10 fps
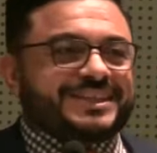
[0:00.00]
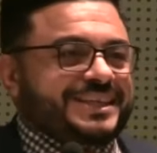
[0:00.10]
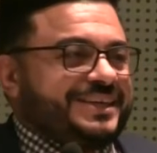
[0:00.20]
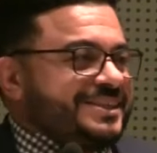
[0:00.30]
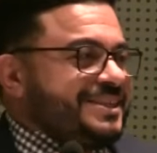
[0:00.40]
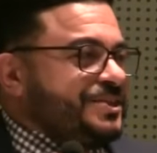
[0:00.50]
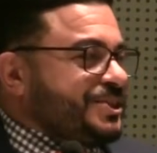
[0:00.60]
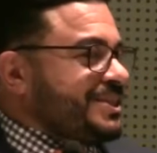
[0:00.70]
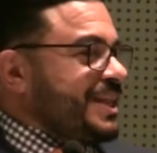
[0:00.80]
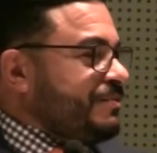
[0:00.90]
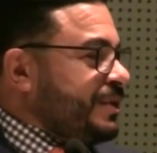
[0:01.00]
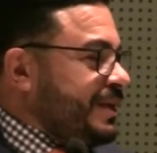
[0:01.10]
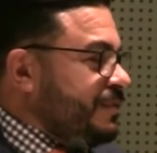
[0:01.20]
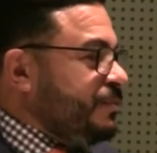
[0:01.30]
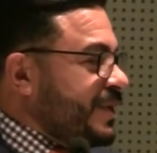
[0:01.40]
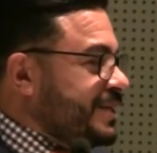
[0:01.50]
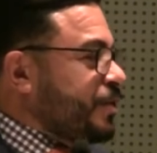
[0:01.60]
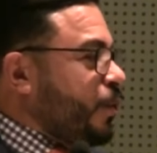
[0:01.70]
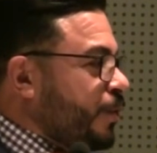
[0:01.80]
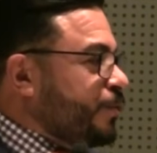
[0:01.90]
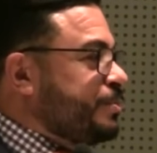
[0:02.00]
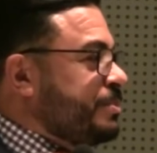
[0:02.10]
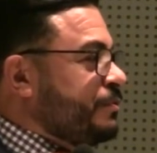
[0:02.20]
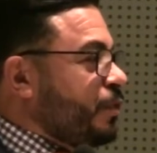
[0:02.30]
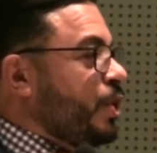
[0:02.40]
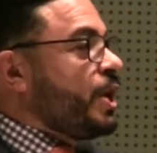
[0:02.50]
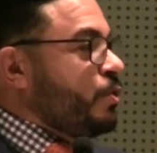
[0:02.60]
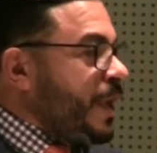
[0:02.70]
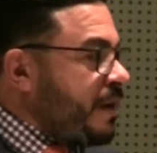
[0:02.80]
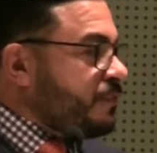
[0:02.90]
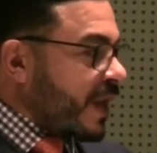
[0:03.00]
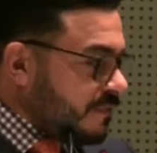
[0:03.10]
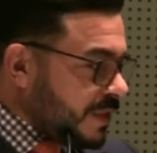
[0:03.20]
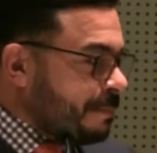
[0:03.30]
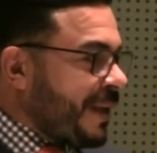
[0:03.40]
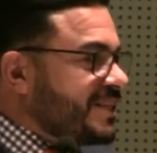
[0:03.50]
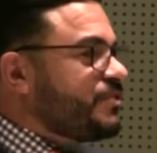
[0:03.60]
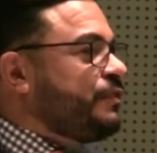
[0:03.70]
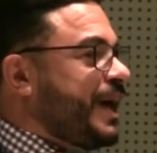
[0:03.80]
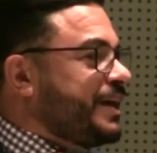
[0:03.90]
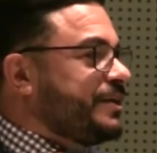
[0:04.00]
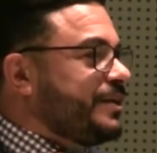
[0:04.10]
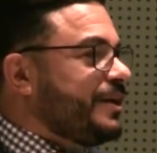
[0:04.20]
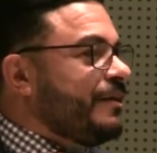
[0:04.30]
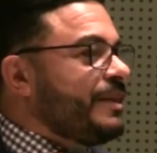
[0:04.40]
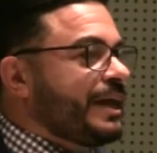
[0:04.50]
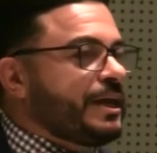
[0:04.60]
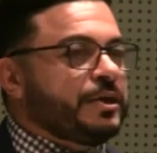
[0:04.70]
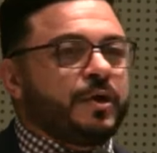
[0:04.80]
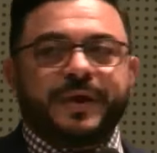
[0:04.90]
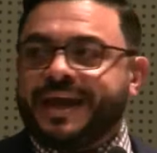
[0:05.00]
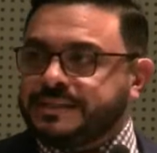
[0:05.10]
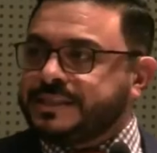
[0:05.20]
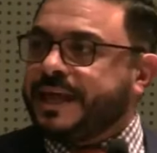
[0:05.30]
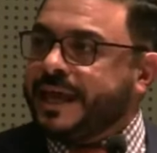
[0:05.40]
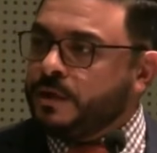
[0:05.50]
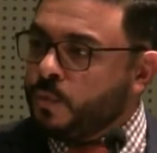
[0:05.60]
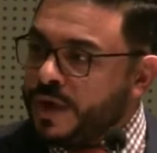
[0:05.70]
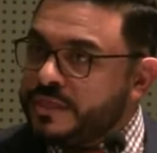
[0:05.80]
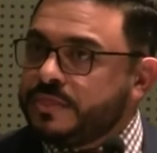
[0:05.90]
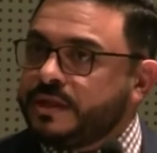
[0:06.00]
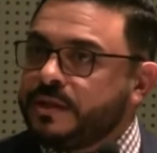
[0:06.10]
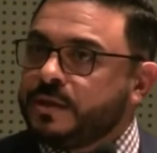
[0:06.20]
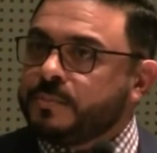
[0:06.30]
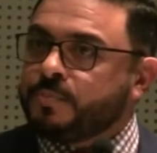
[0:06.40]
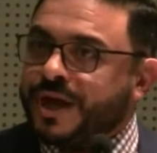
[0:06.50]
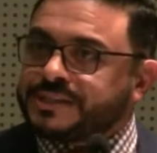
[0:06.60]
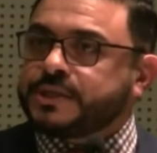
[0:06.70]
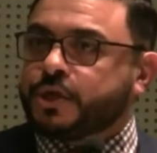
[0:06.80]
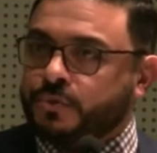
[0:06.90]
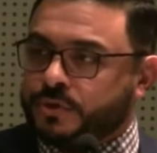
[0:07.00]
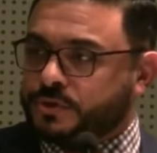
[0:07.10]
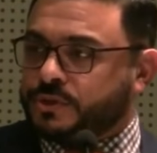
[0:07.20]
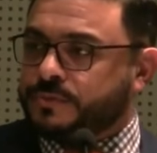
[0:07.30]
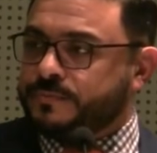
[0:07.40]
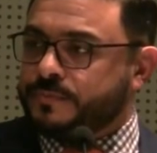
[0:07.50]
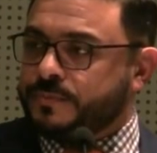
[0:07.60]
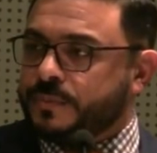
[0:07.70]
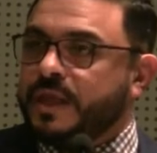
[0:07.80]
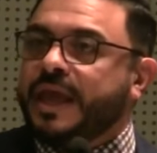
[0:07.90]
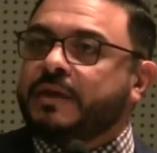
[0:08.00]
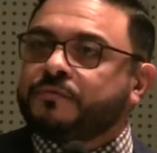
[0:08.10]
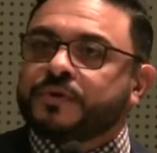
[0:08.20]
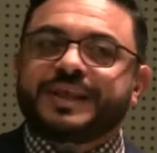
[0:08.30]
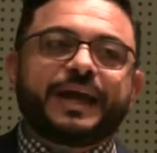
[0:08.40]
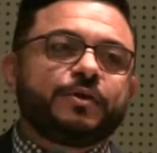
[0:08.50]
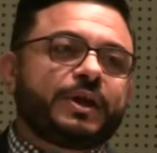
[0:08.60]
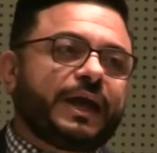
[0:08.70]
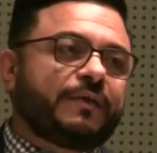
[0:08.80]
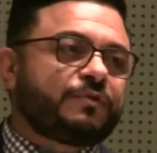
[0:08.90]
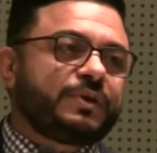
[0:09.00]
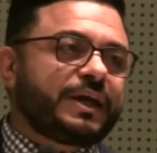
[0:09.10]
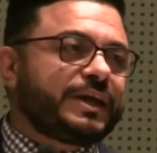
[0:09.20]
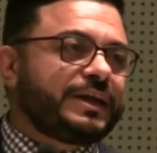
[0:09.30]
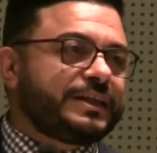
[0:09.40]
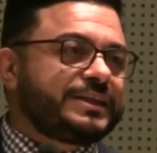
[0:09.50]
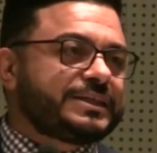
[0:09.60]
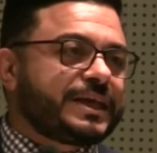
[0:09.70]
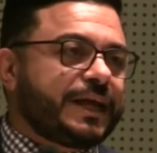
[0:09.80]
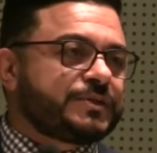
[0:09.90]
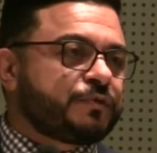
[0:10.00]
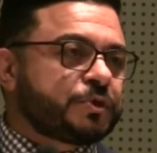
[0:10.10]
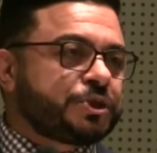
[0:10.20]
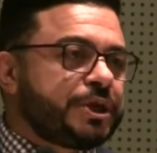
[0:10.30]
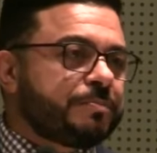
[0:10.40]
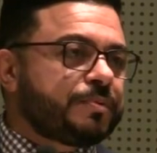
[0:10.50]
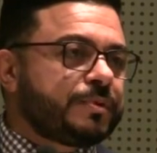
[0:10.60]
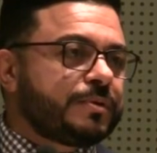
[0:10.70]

the skills and you just never even went in the courtroom before. You have to have the best fighter that can go head to head with the prosecutors. And for that, you're gonna have you're not gonna get these guys for cheap